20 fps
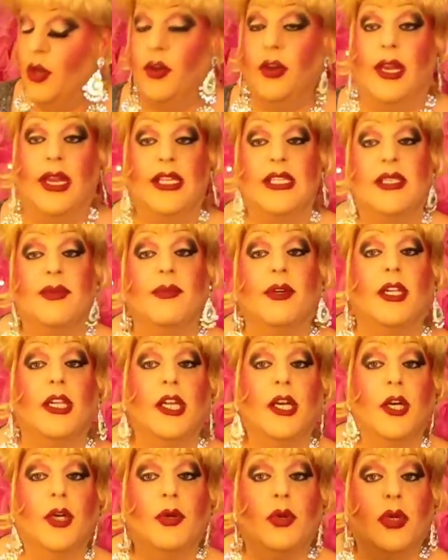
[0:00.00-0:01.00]
You need some
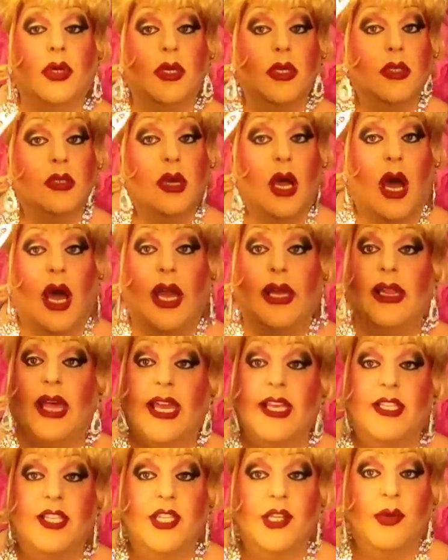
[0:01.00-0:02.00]
glue. I
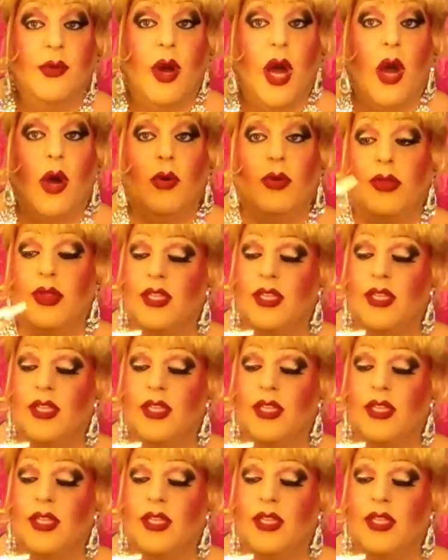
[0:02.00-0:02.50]
like Duo.